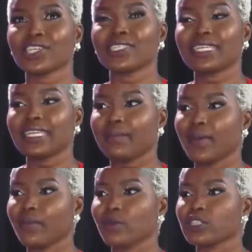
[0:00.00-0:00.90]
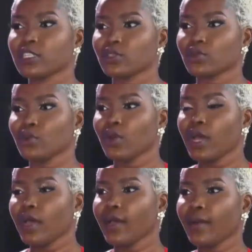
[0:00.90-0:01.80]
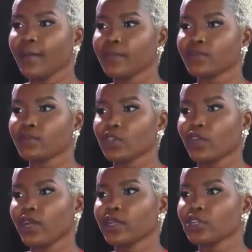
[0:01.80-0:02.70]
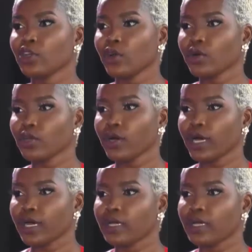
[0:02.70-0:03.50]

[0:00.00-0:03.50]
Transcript: did that purposely to um, she wanted your, she wanted fame.